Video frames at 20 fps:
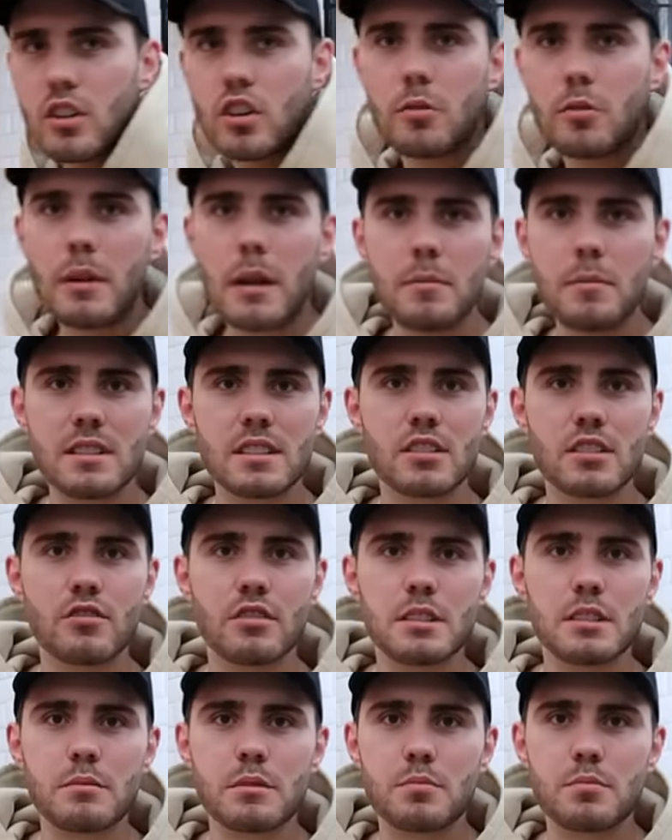Or maybe it's a
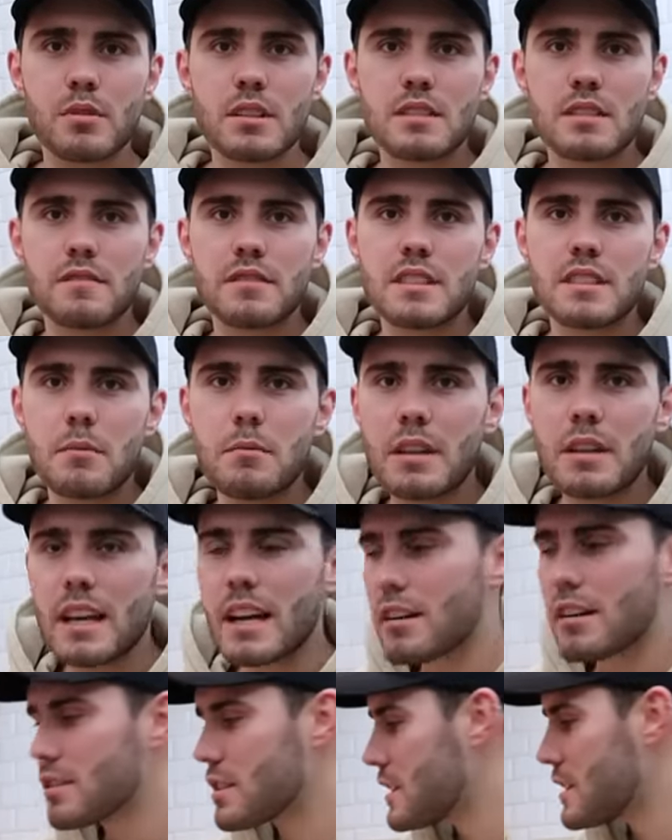Christmas present for somebody
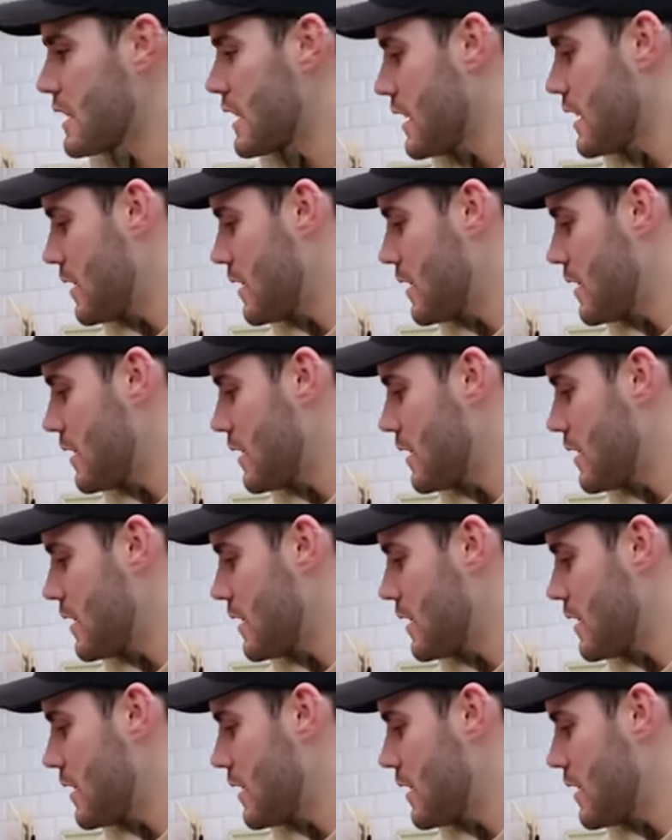else.